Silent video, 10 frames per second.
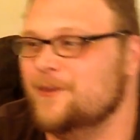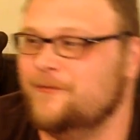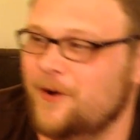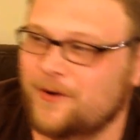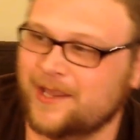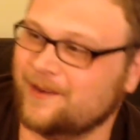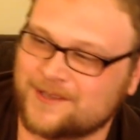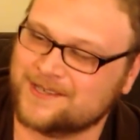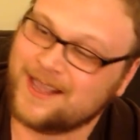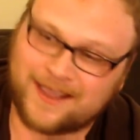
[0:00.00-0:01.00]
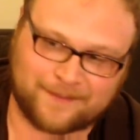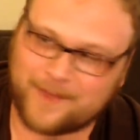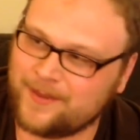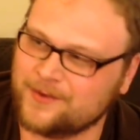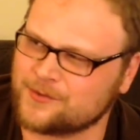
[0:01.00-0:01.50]
in the voting, which is,
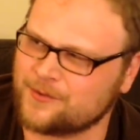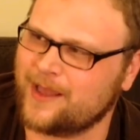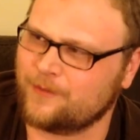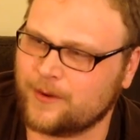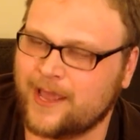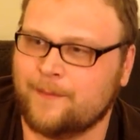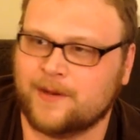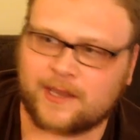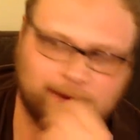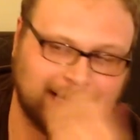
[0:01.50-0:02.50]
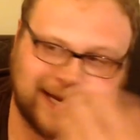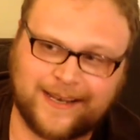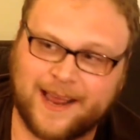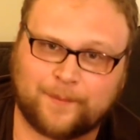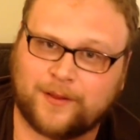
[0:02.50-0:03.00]
maybe there's a rivalry happening here, and I
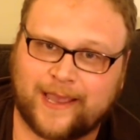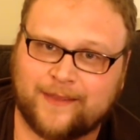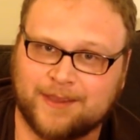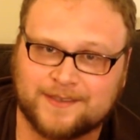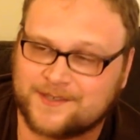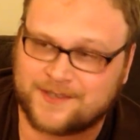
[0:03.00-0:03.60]
did not plan this.